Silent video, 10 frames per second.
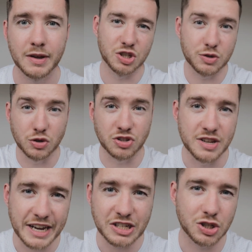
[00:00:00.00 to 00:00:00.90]
Just because the
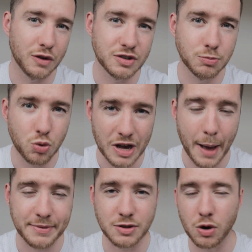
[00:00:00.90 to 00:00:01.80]
nature of small
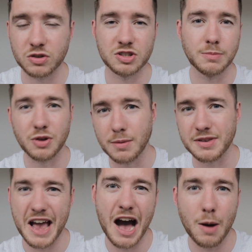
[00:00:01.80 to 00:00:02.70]
cap stocks, sometimes
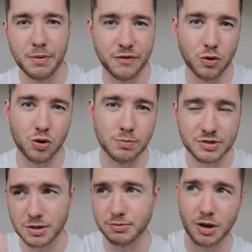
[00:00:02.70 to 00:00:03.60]
they outperform,
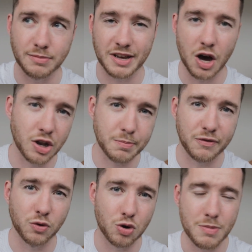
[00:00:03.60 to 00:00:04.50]
sometimes they
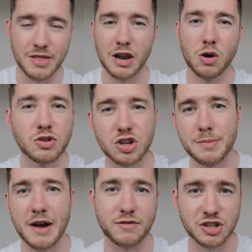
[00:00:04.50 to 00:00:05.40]
underperform, and the long-term
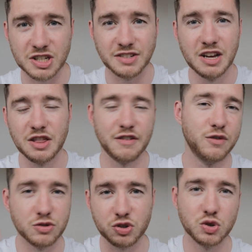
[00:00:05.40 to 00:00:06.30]
averages, the
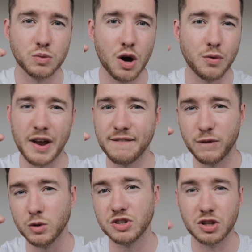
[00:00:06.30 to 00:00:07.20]
FTSE All World and
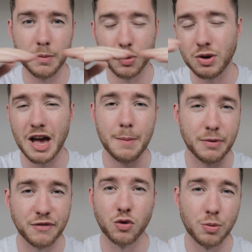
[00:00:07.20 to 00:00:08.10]
FTSE Global All Cap
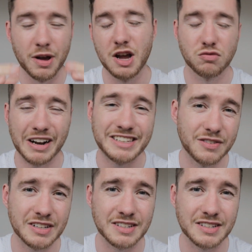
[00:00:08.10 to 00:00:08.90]
perform relatively